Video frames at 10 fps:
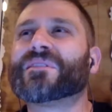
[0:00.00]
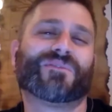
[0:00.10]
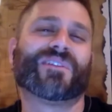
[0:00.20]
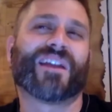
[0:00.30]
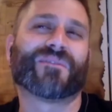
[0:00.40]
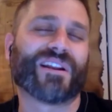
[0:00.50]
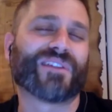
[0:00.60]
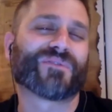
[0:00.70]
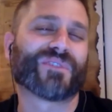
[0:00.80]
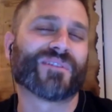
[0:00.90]
it when I read
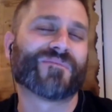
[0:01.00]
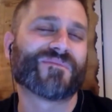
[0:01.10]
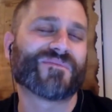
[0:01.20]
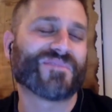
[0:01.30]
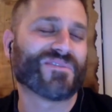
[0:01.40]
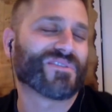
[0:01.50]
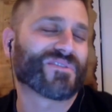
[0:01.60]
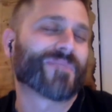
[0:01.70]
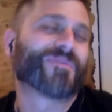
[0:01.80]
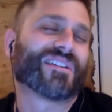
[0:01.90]
it from your
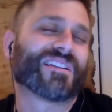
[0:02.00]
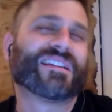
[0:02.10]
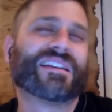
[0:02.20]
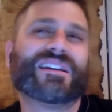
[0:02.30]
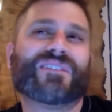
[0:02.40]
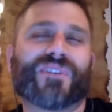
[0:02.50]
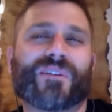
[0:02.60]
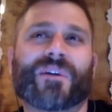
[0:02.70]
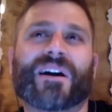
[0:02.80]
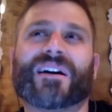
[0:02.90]
description and
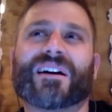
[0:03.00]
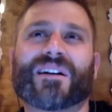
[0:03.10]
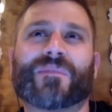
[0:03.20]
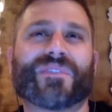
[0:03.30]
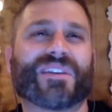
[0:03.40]
from uh, a couple